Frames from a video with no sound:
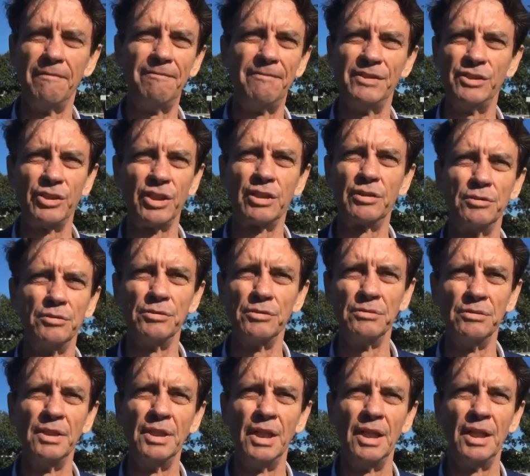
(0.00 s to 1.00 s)

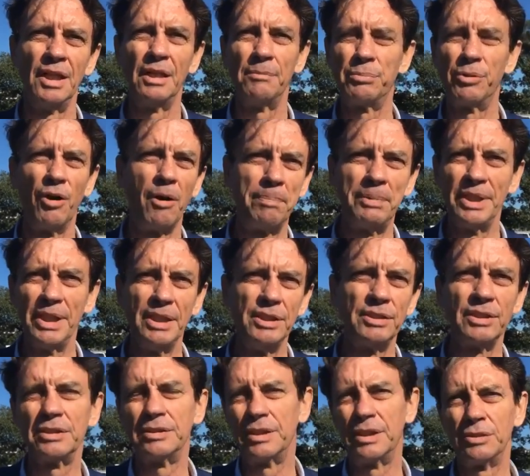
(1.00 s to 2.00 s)
physical properties.